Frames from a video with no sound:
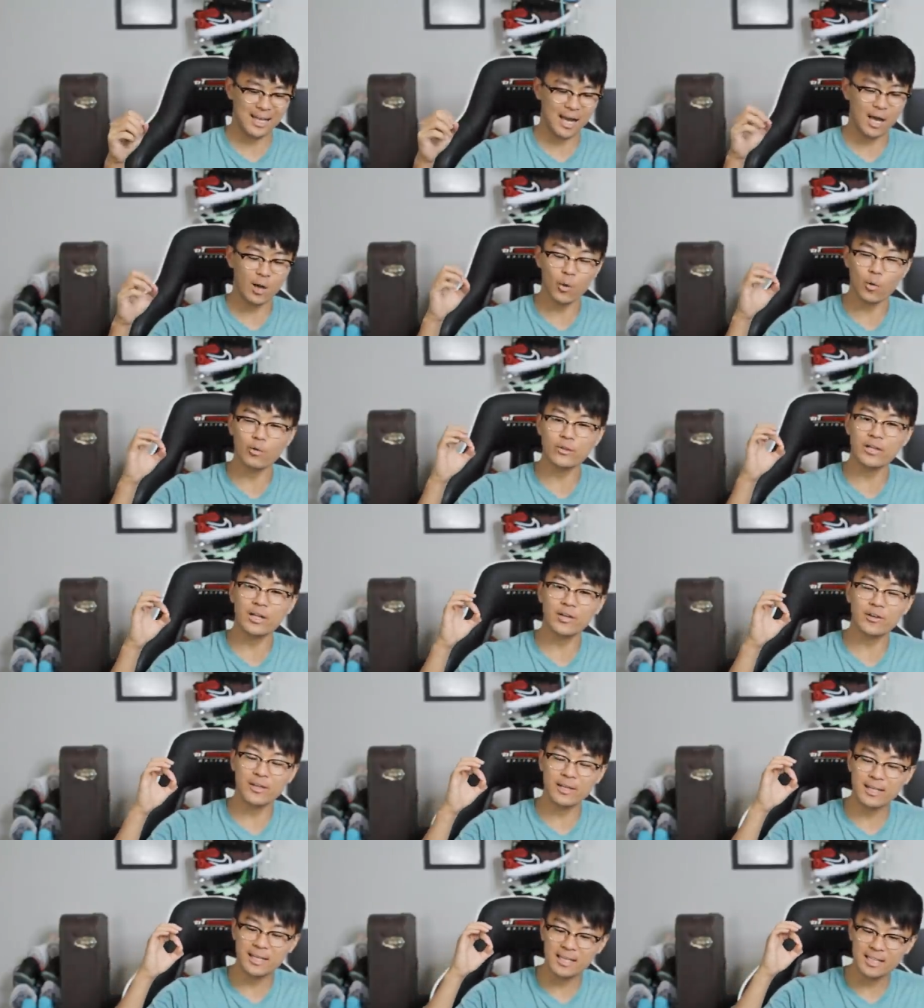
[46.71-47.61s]
not only
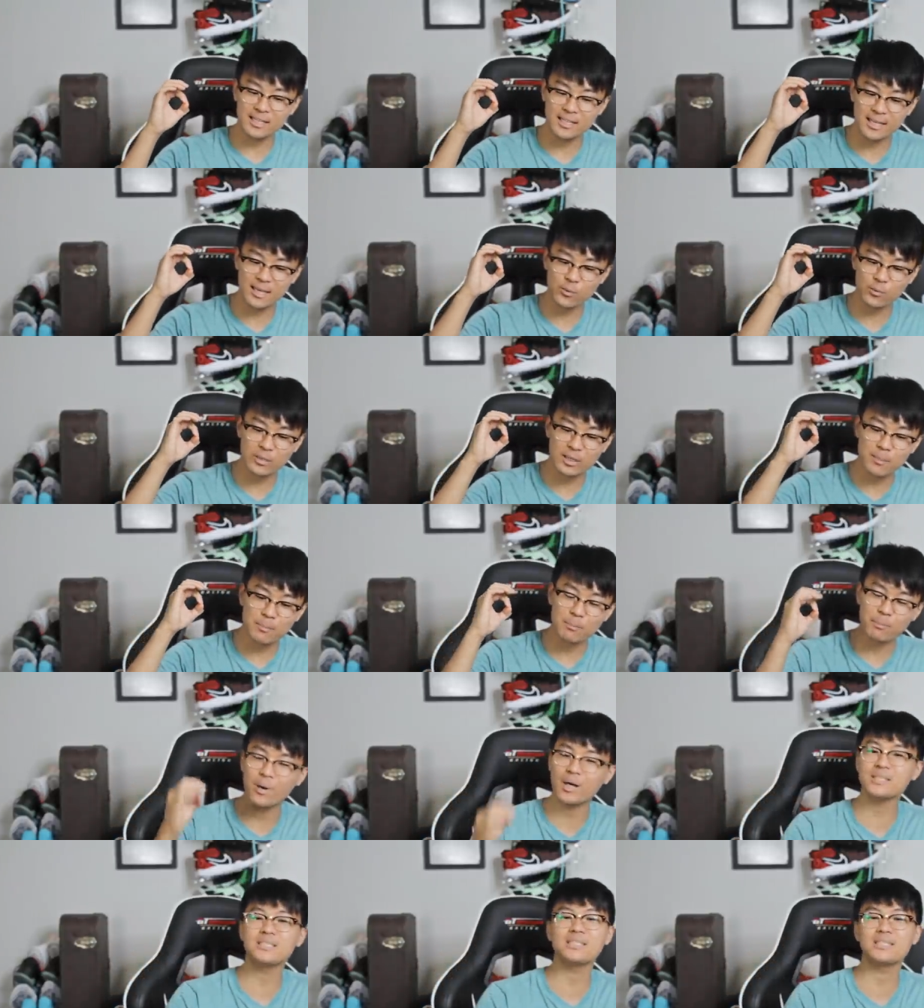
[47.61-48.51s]
are they killing it with the
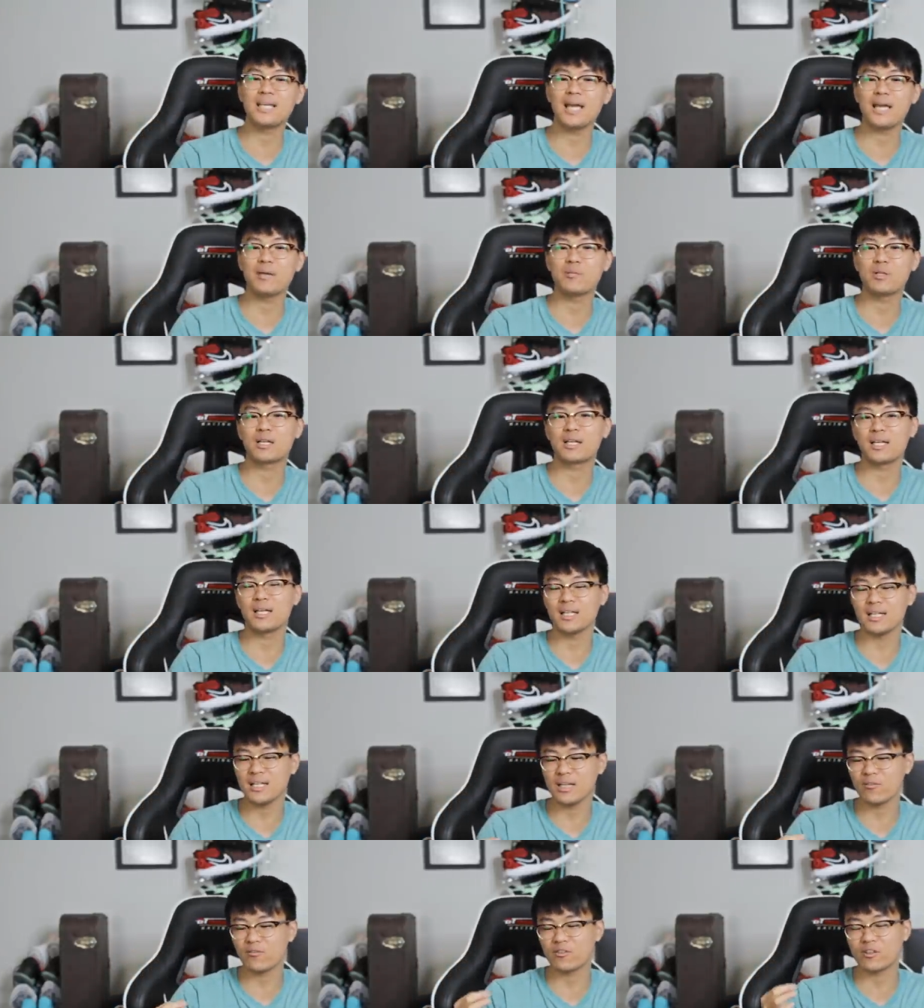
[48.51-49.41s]
budget game, they're
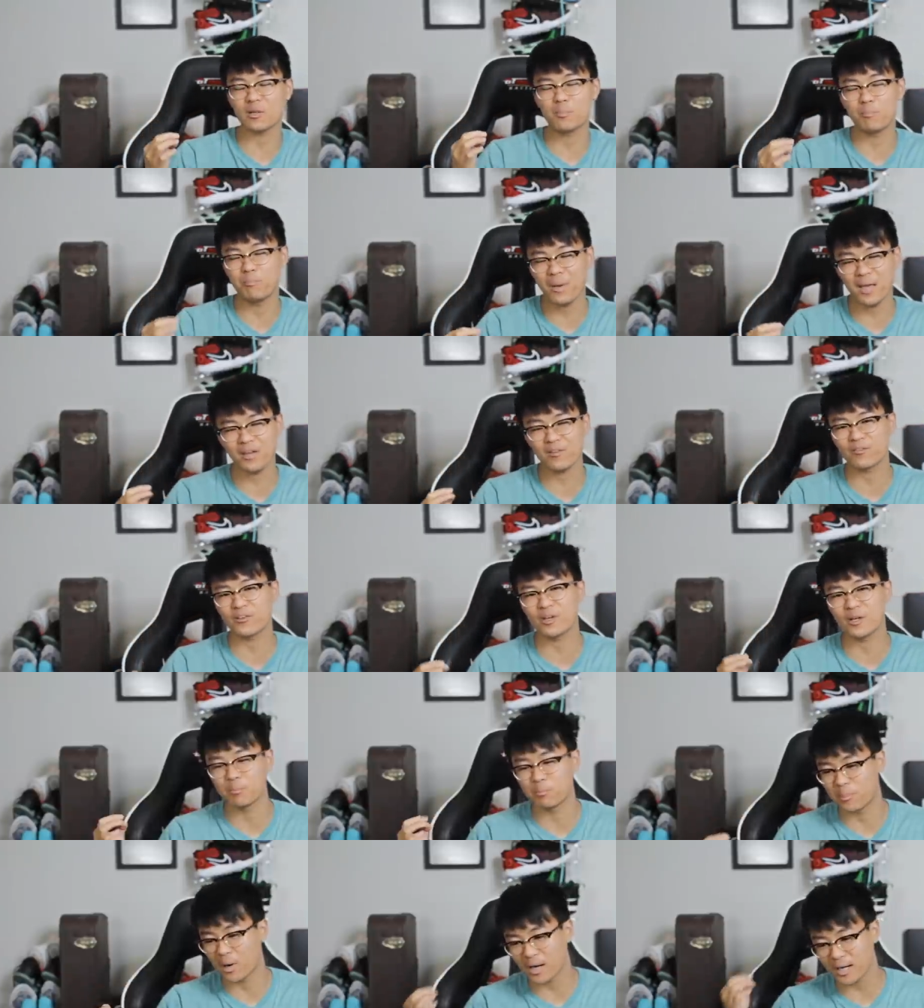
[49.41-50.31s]
killing it for the bang for
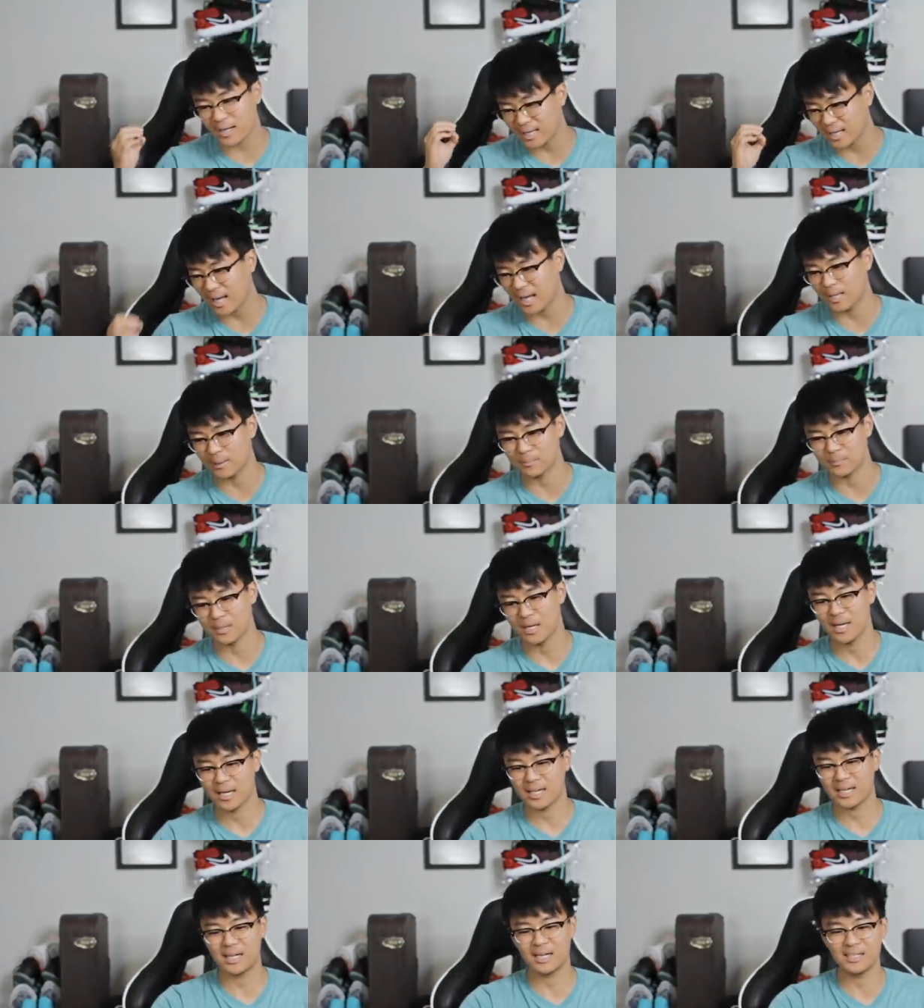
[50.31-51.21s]
your buck game.
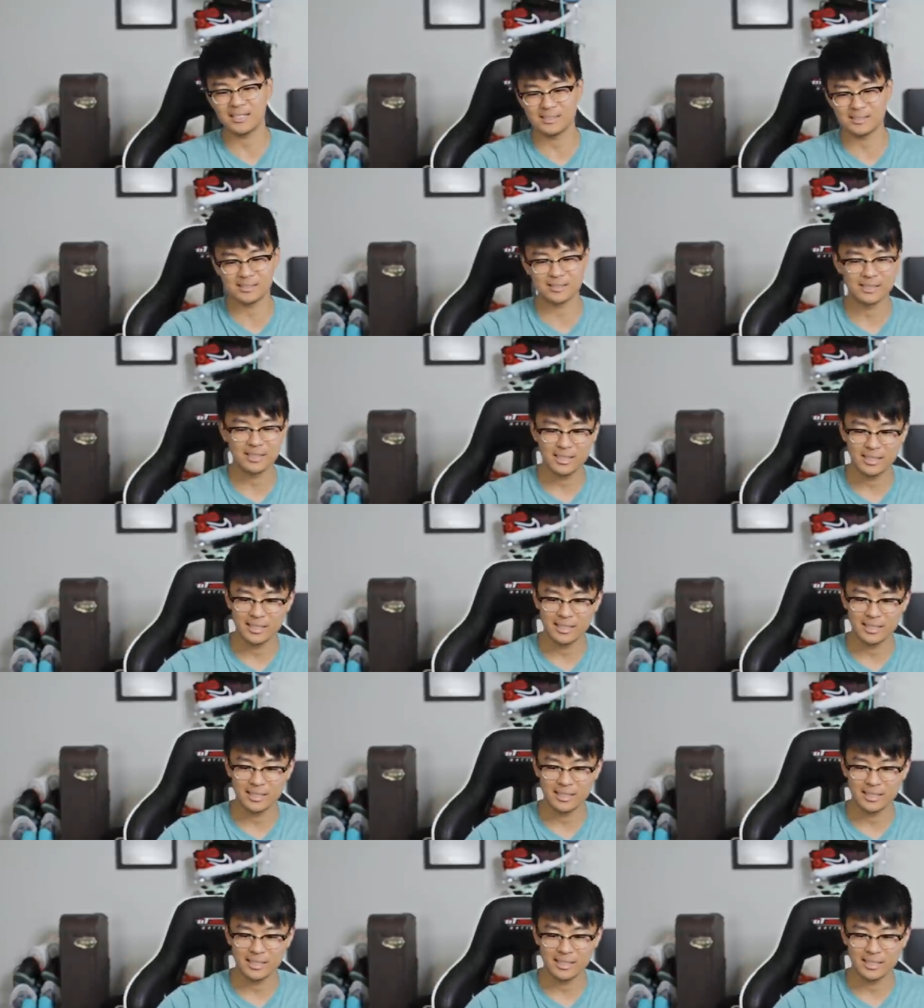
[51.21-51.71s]
Cause